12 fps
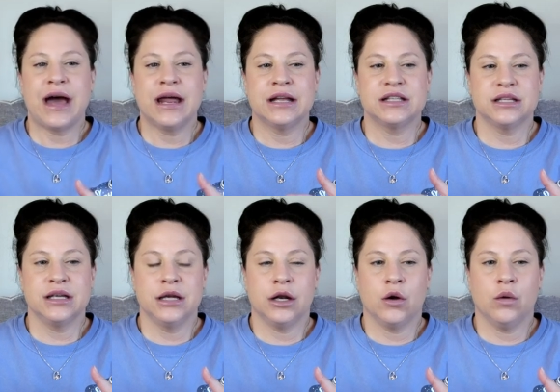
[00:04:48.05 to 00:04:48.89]
that it's,
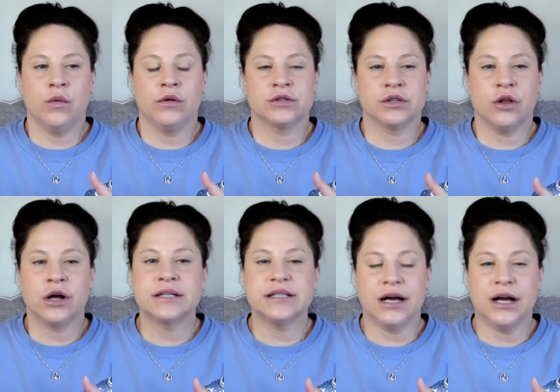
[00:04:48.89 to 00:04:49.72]
you know, there's a
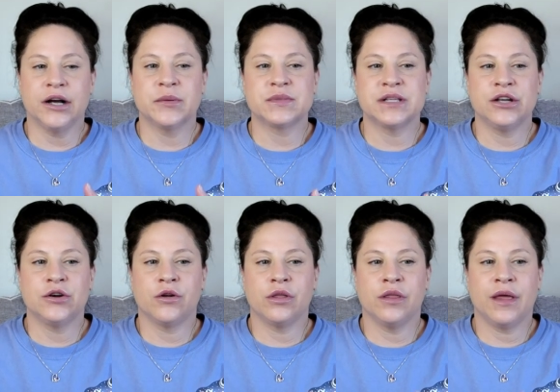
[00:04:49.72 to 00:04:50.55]
lot of times that
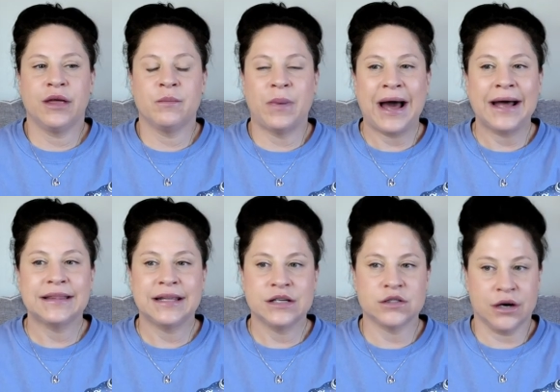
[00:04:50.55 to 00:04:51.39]
you're, that bad
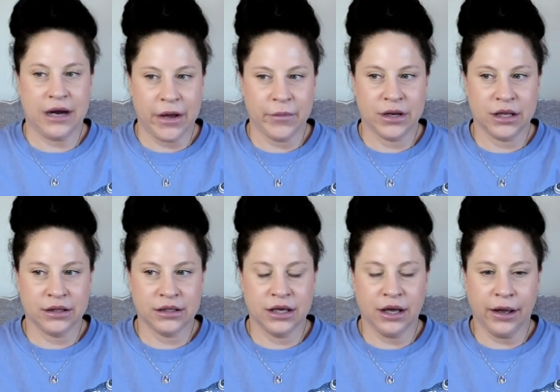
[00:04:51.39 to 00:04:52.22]
things are happening,
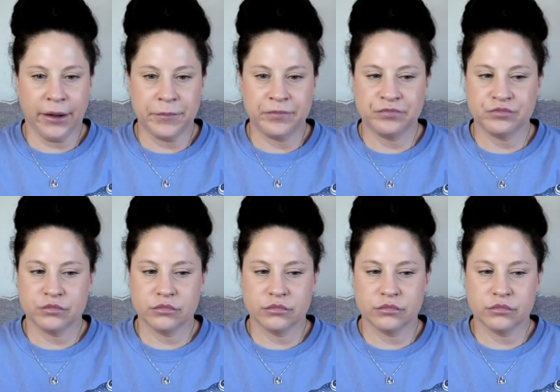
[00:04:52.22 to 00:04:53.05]
um,
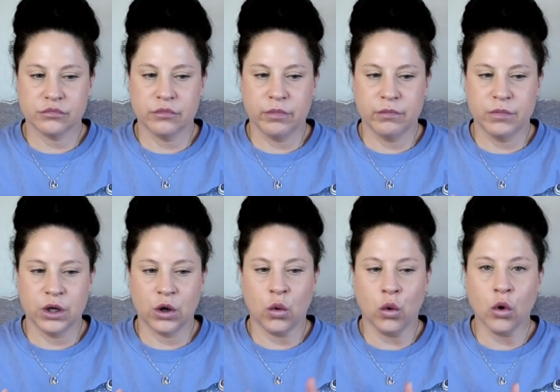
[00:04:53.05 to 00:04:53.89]

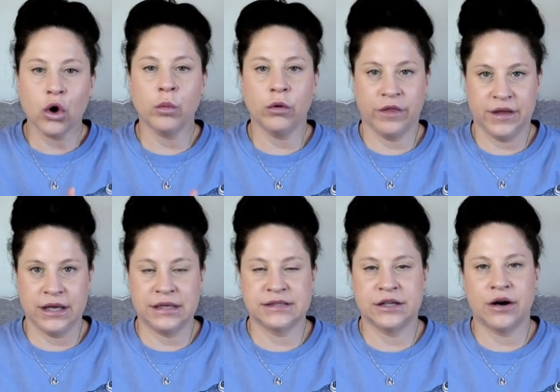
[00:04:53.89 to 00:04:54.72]
you know, horrible
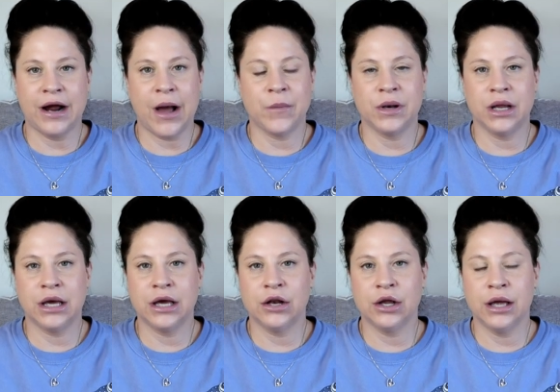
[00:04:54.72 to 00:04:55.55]
things that are
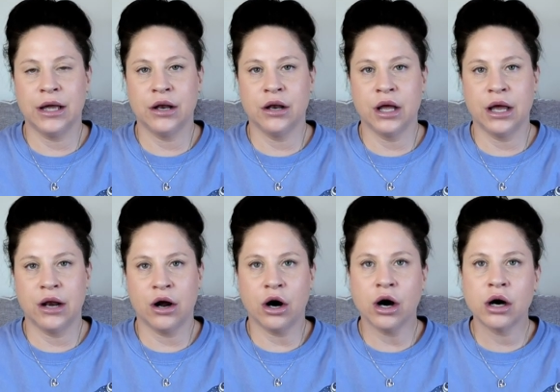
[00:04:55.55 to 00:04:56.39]
happening. And, and,
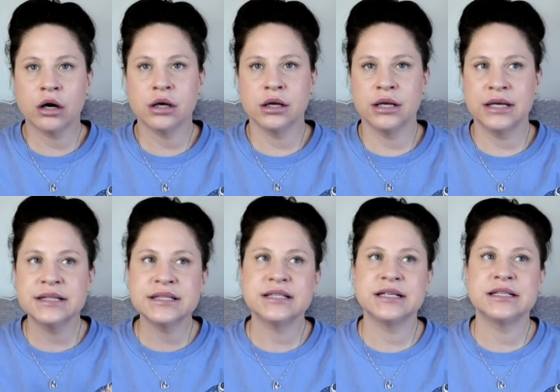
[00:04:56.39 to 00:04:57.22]
and our
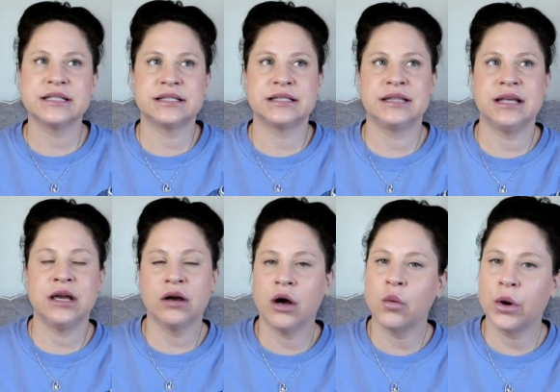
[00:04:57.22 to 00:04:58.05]
instinct is to
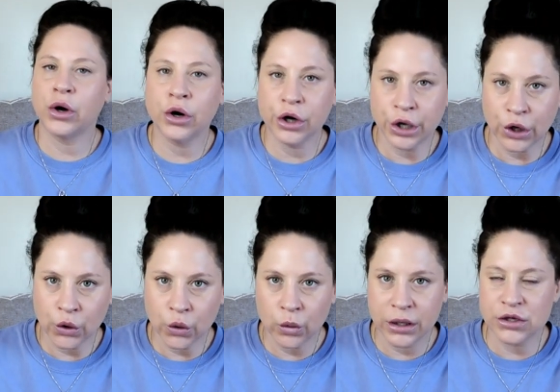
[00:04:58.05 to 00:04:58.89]
think, God, where are
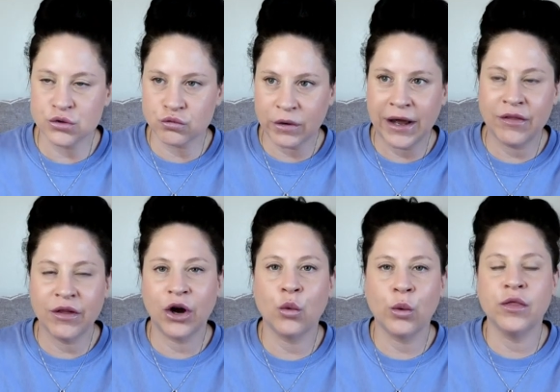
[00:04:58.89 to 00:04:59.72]
you? He's right
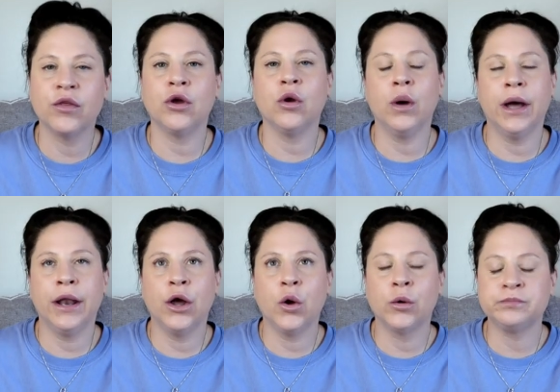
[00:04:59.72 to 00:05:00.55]
there with you. I
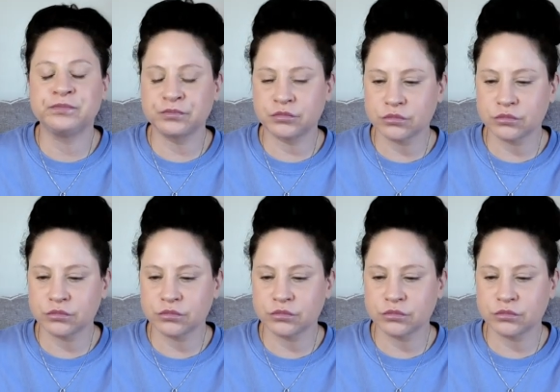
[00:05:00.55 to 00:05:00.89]
know